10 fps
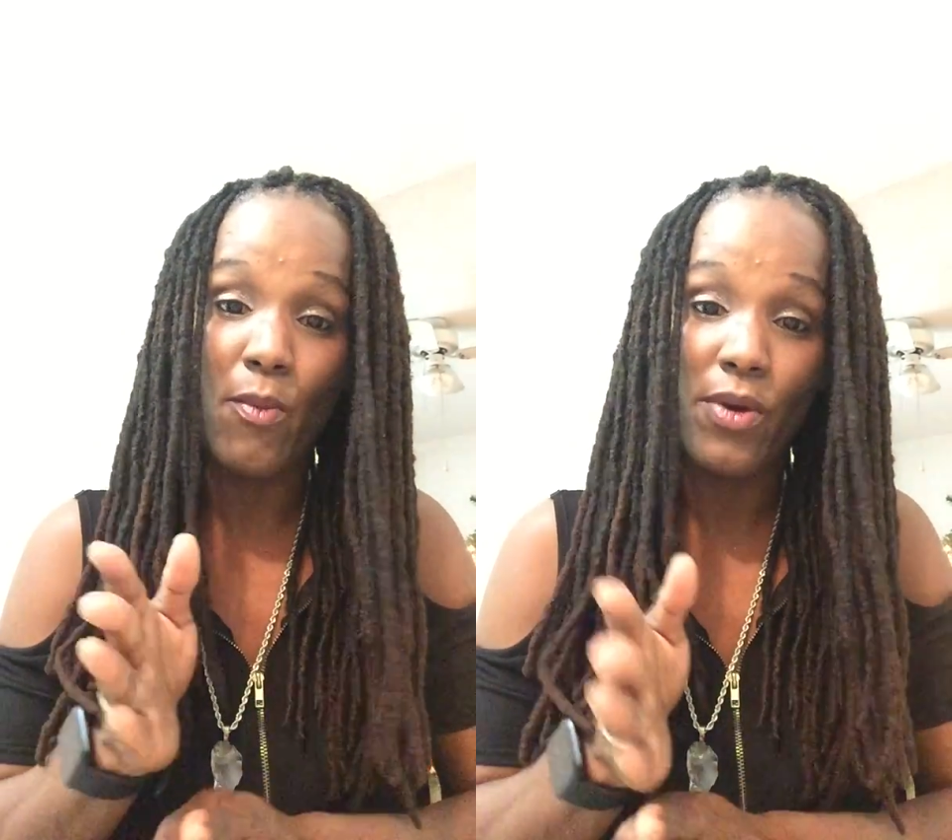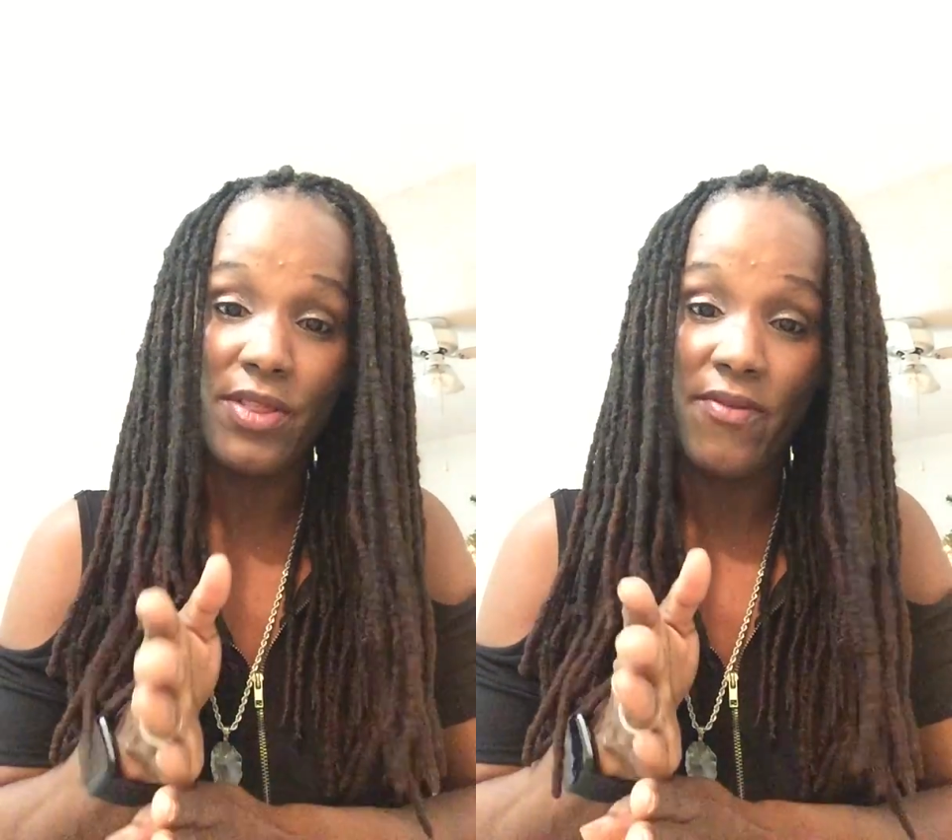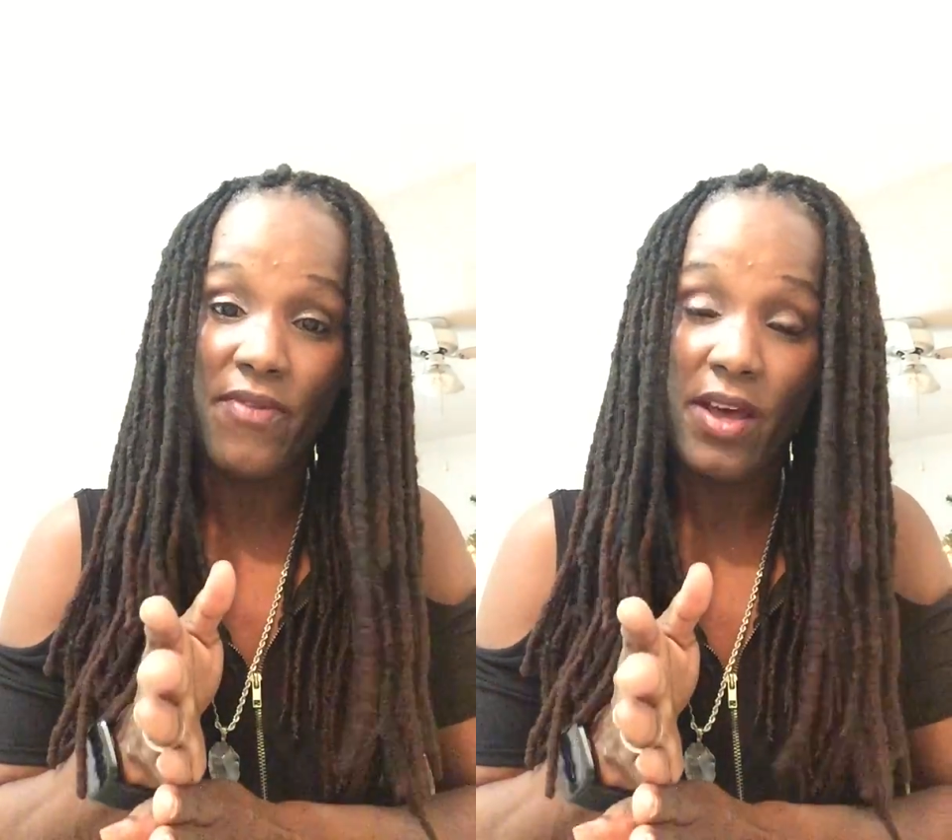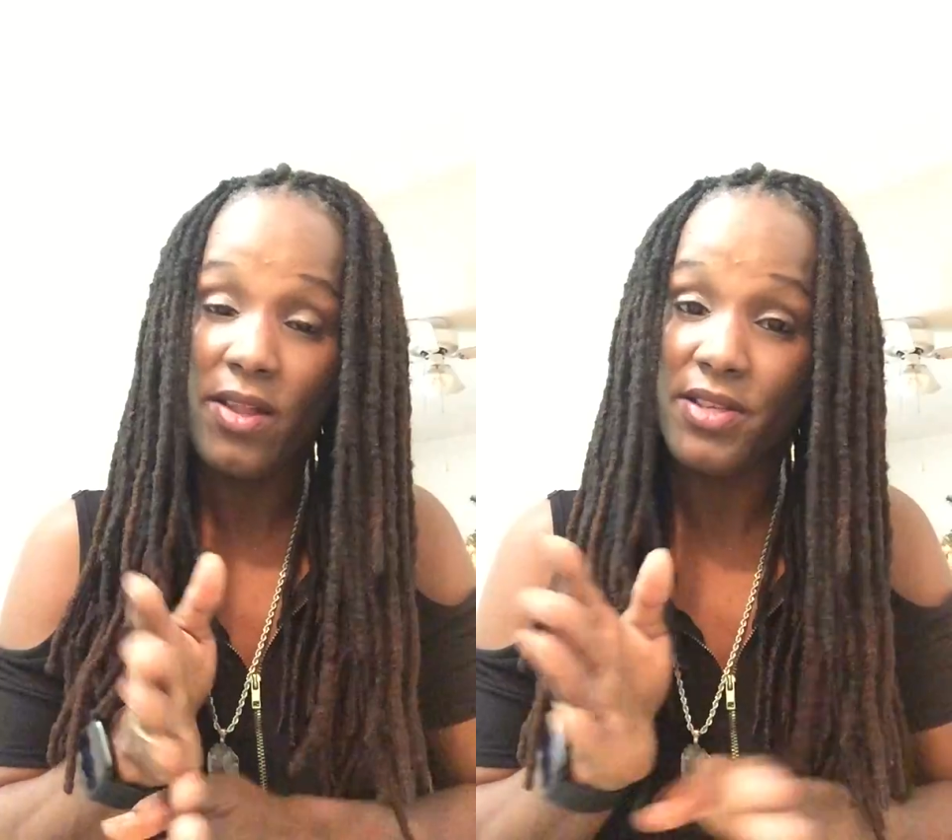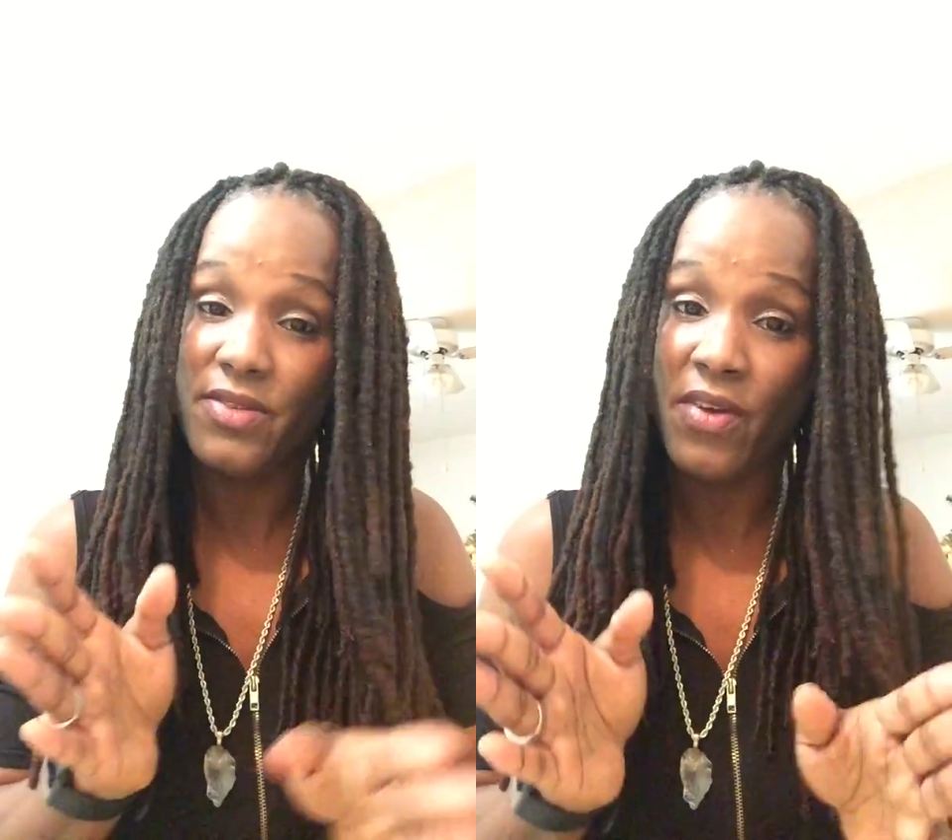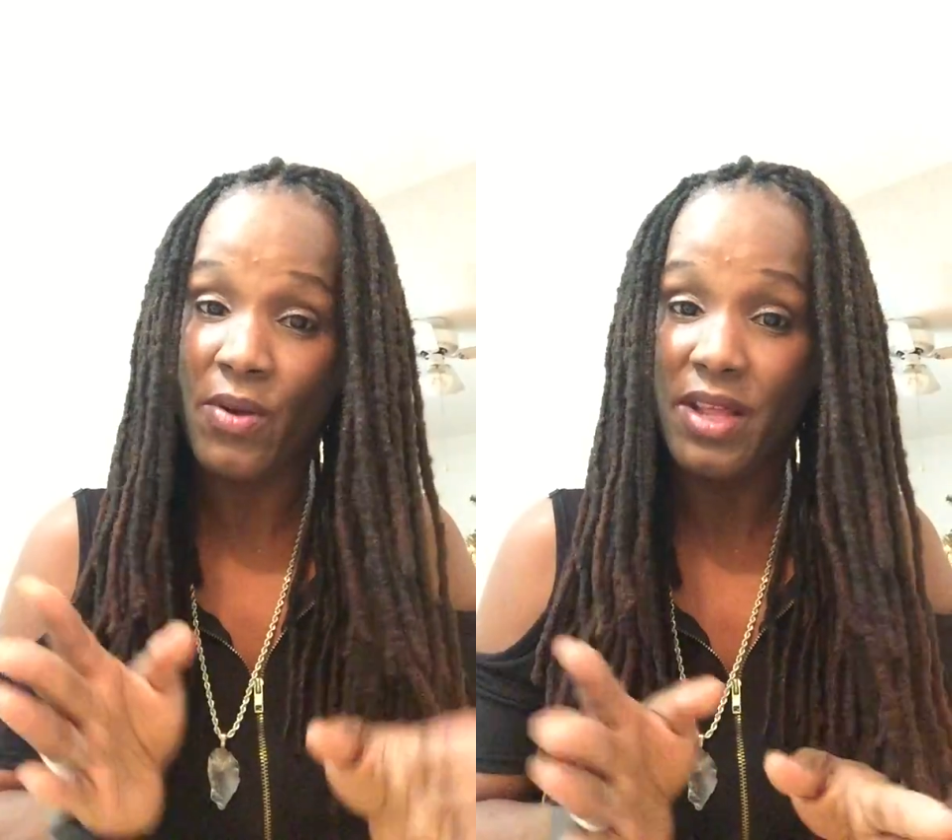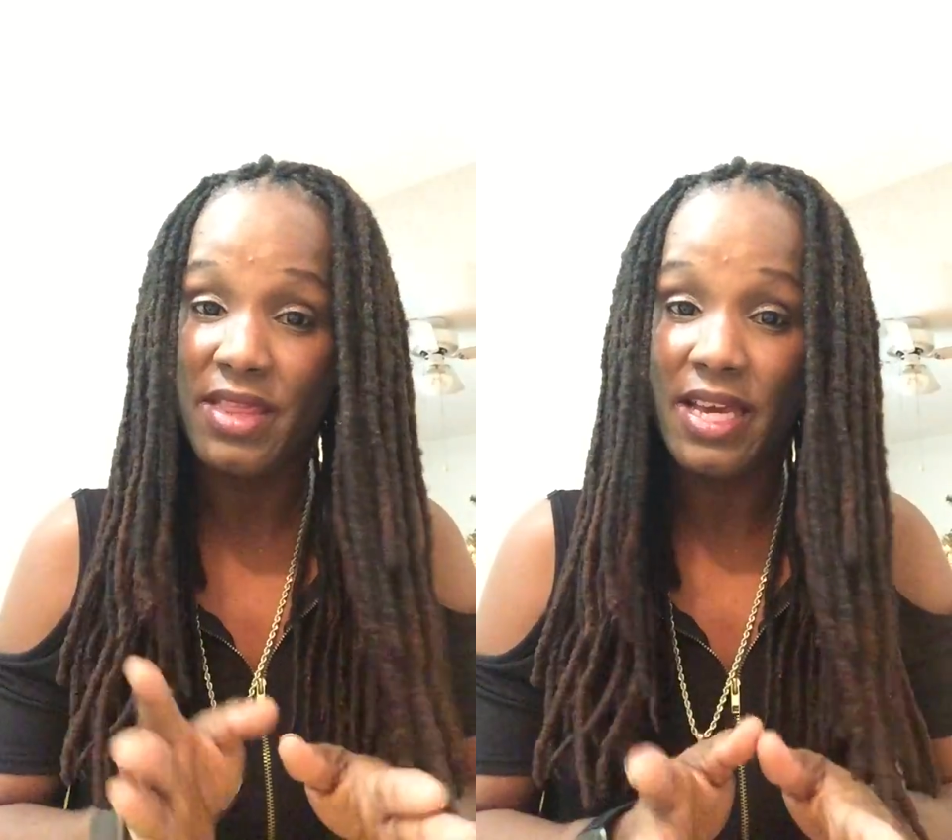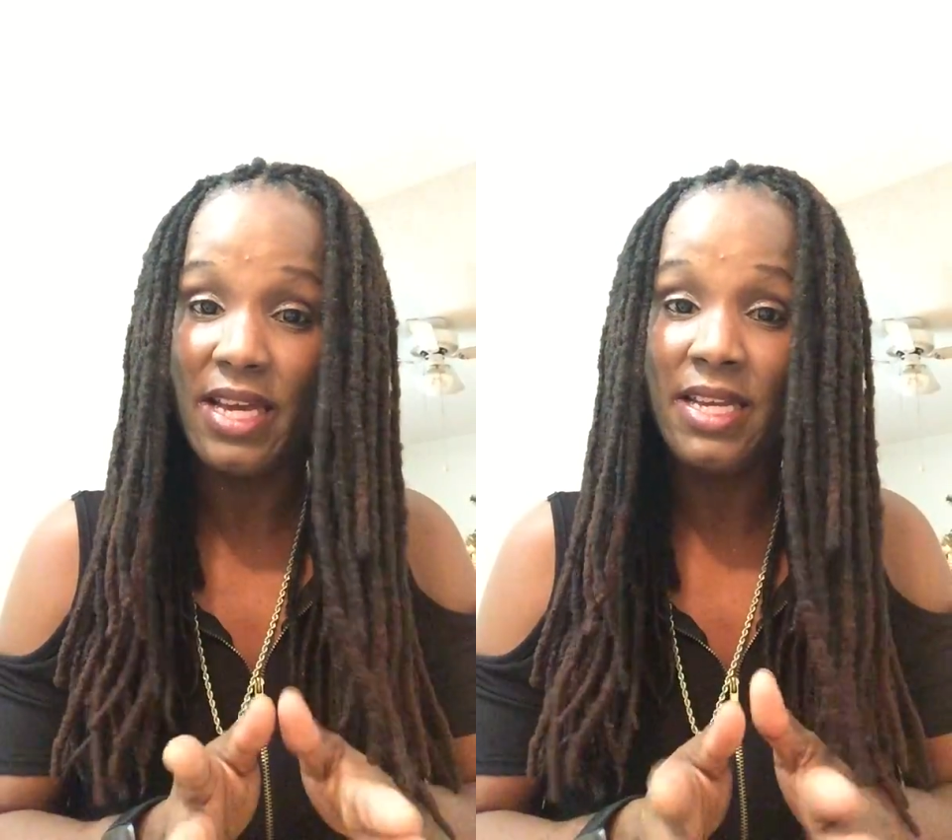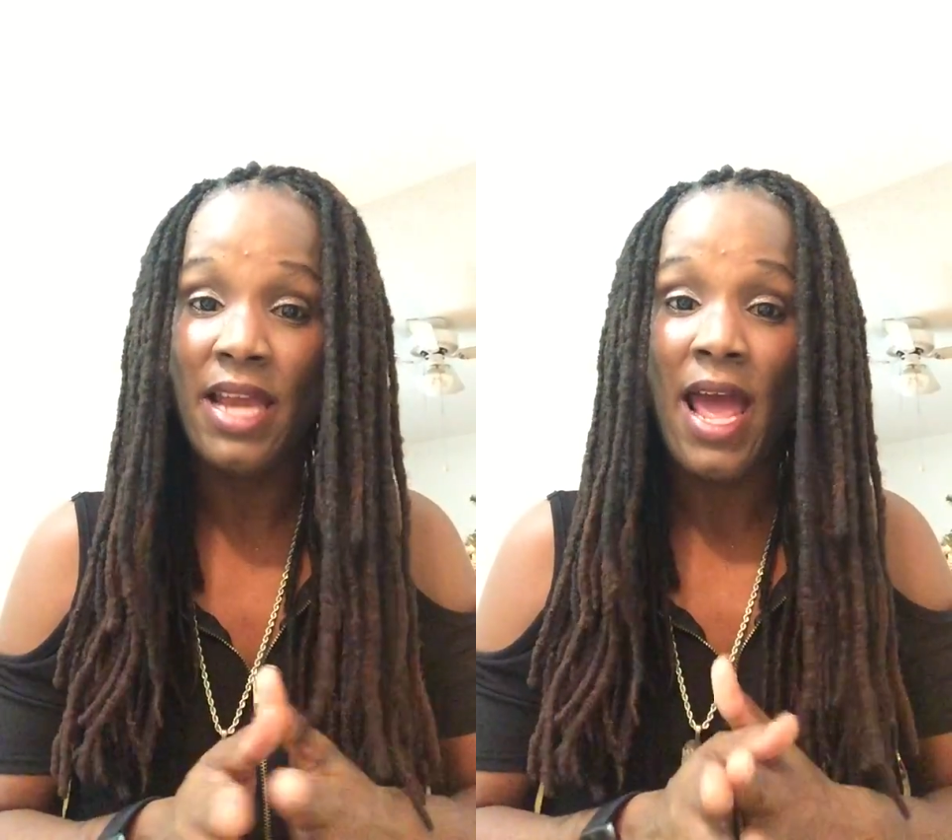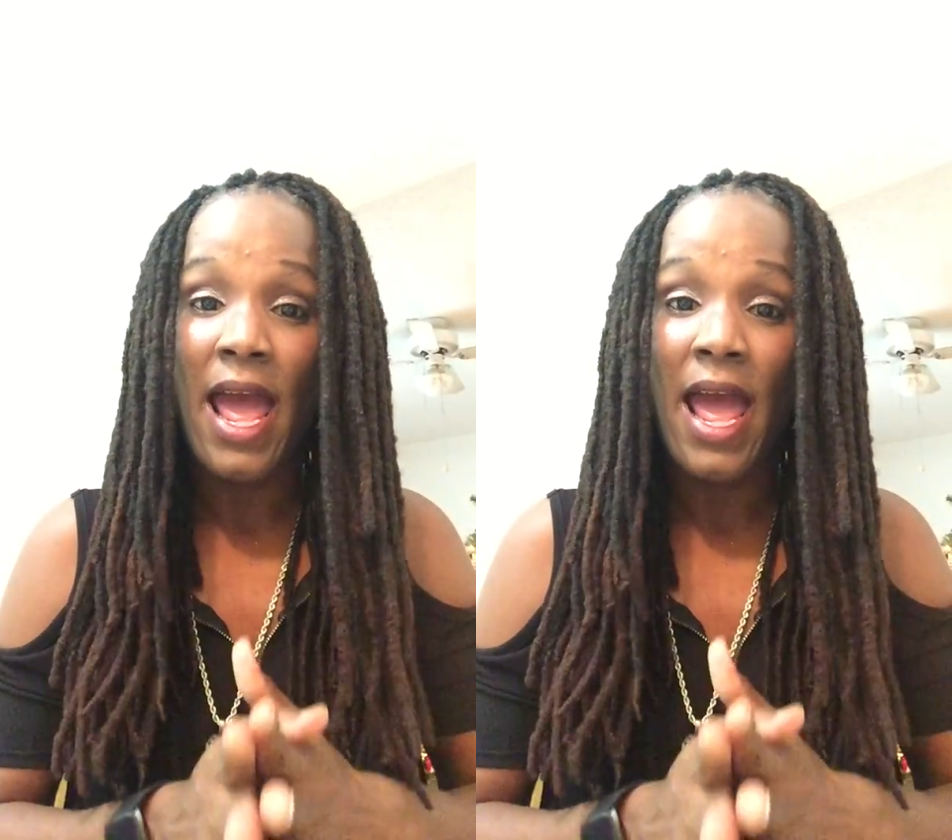where the veil is very thin